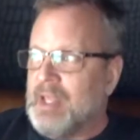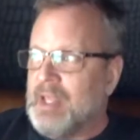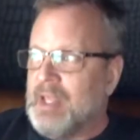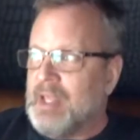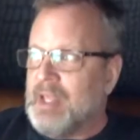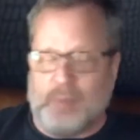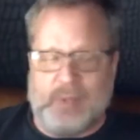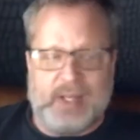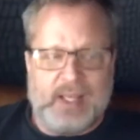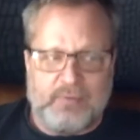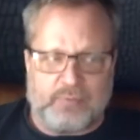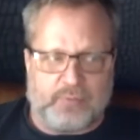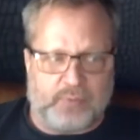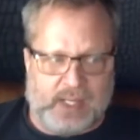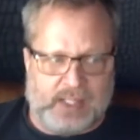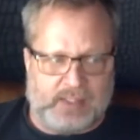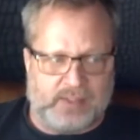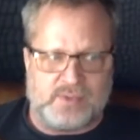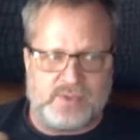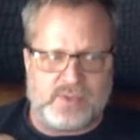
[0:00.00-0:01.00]
And then we have
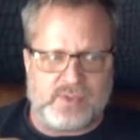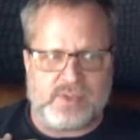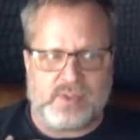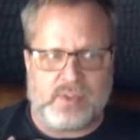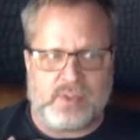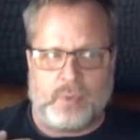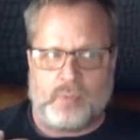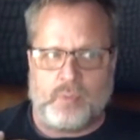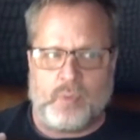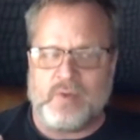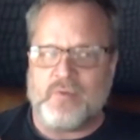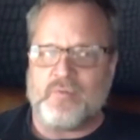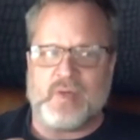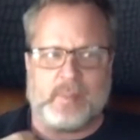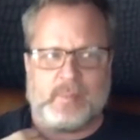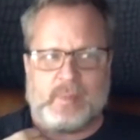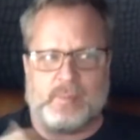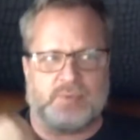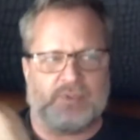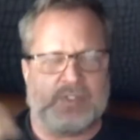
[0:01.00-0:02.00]
friends, one
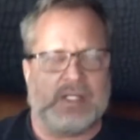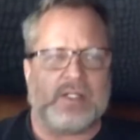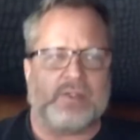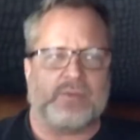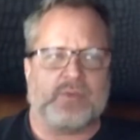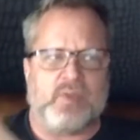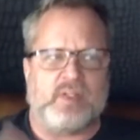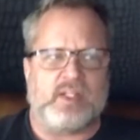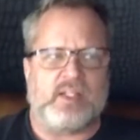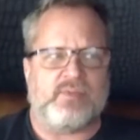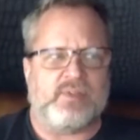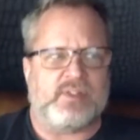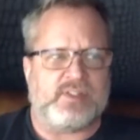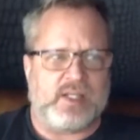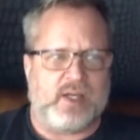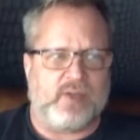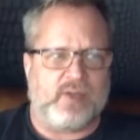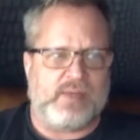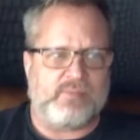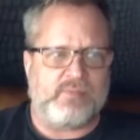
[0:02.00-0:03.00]
family in particular, that live in
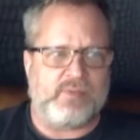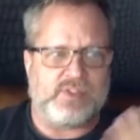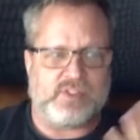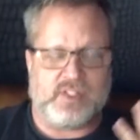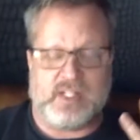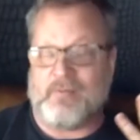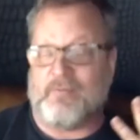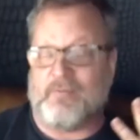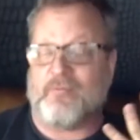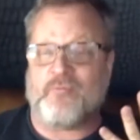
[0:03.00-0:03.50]
South Evanston.